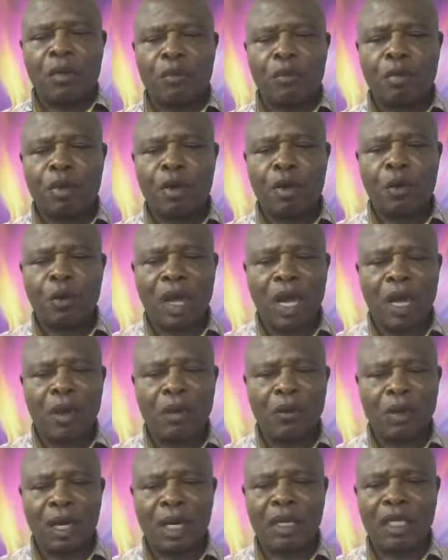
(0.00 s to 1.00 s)

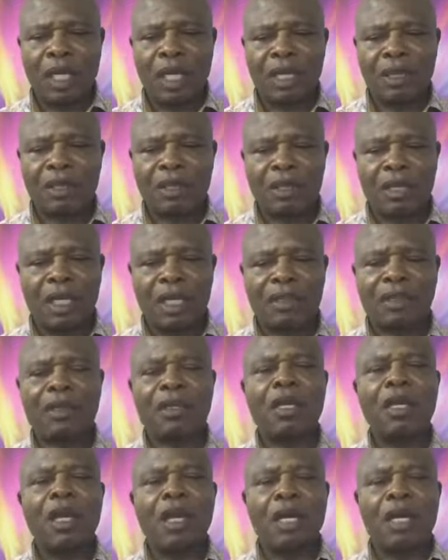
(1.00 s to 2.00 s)
well, yes,
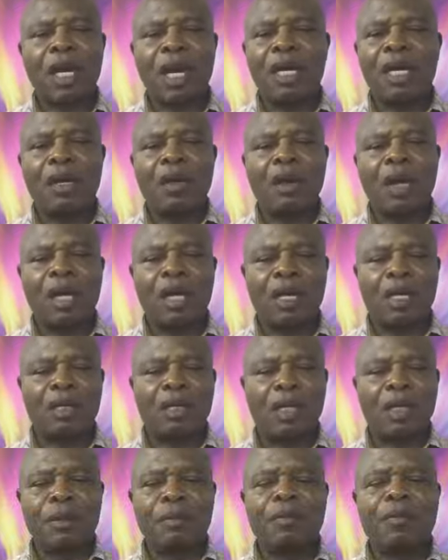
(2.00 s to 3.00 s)
yes. Hallelujah.
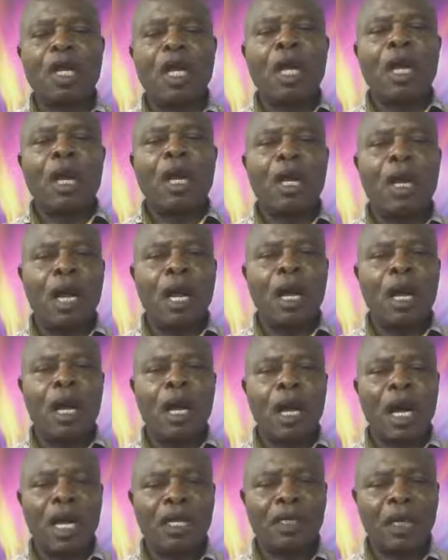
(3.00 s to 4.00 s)
Listen,
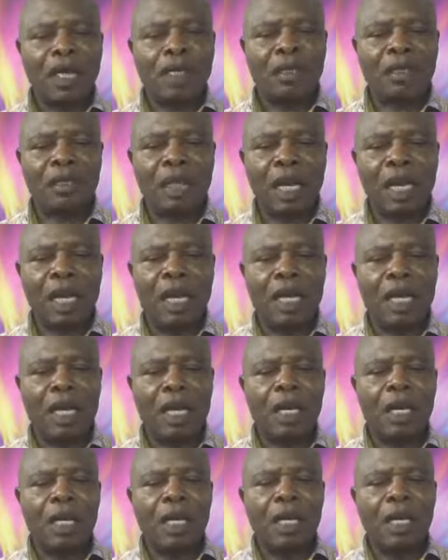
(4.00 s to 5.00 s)
uh, as I
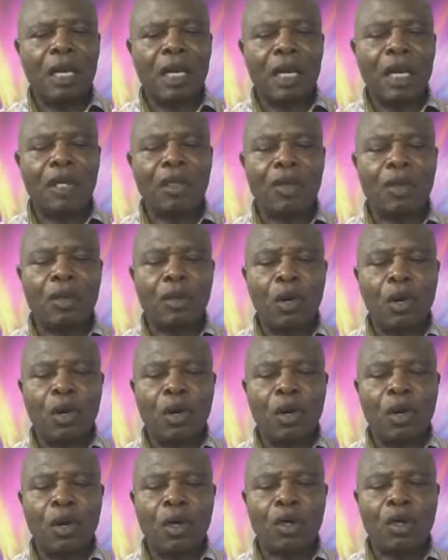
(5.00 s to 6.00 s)
said, it
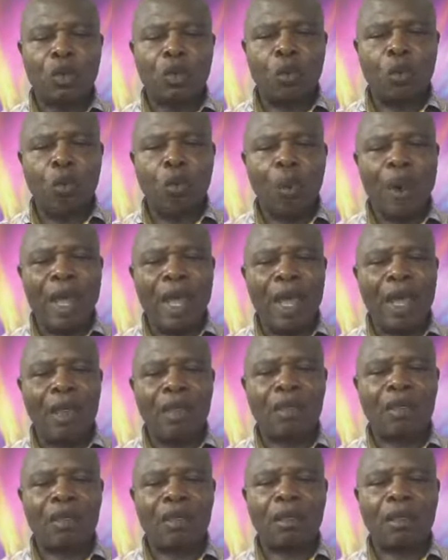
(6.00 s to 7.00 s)
goes
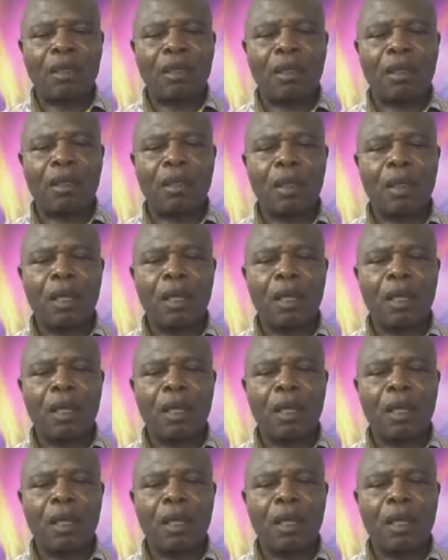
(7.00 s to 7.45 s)
with,